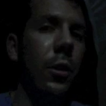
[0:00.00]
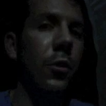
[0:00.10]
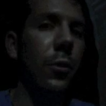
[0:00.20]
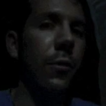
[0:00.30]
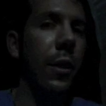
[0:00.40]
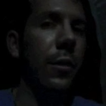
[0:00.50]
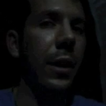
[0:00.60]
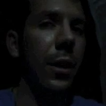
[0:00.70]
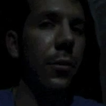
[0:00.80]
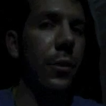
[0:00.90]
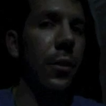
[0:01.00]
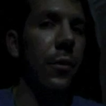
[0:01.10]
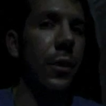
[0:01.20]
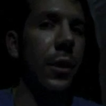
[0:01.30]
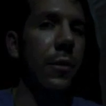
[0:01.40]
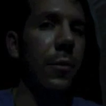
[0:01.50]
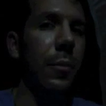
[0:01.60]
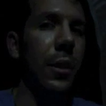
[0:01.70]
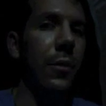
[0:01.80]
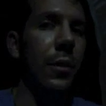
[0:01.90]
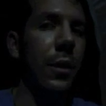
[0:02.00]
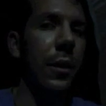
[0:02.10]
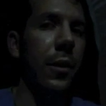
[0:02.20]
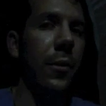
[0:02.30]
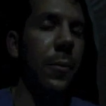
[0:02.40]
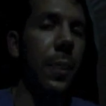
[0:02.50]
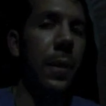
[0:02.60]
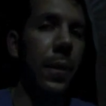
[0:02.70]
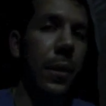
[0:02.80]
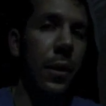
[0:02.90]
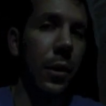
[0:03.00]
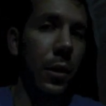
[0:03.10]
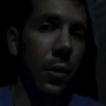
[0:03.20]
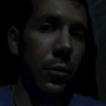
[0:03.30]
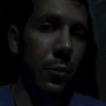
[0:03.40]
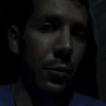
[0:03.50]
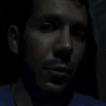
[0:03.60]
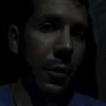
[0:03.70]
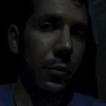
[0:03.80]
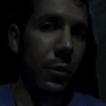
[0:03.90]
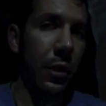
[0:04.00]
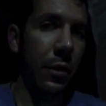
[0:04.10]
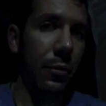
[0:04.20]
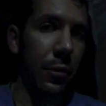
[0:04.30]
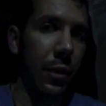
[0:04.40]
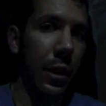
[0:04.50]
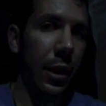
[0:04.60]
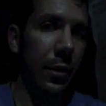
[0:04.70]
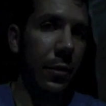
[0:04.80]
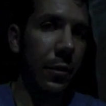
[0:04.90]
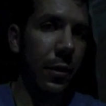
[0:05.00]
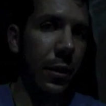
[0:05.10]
too far on the outskirts to get even basic care. So we'll do the best we can for that.